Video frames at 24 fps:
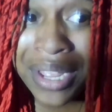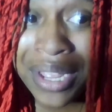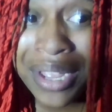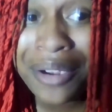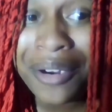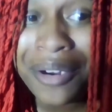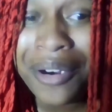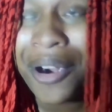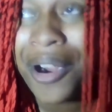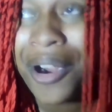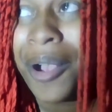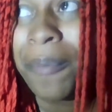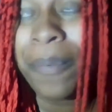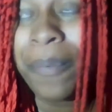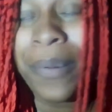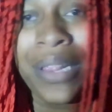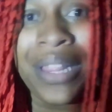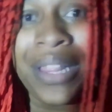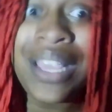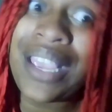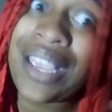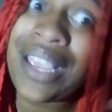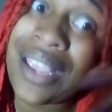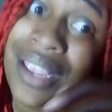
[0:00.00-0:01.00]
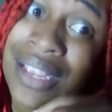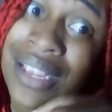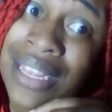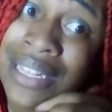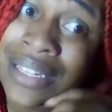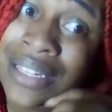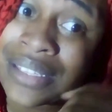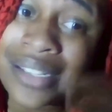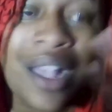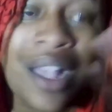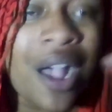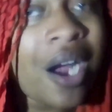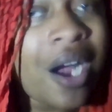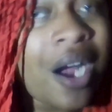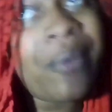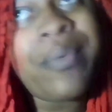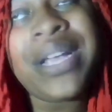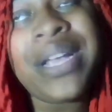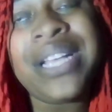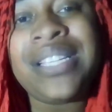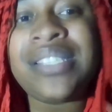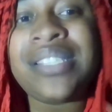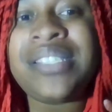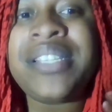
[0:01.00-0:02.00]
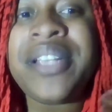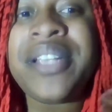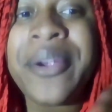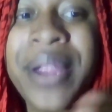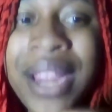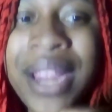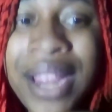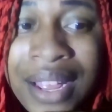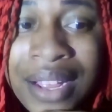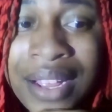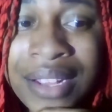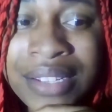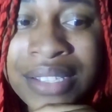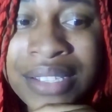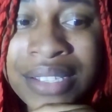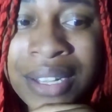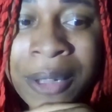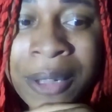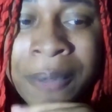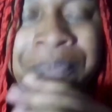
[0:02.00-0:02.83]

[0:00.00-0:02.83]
Girl, please. Are we serious?